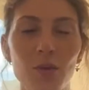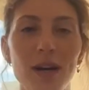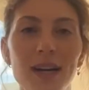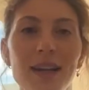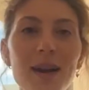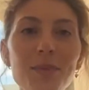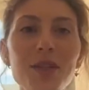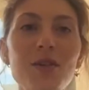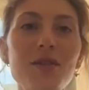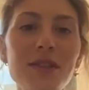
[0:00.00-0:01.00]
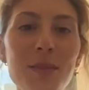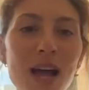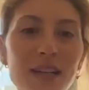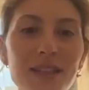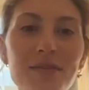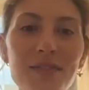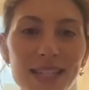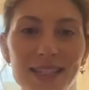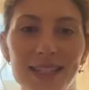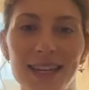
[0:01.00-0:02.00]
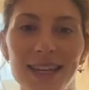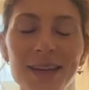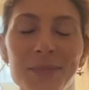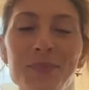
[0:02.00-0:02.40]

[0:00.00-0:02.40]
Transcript: to another episode of Smart Investing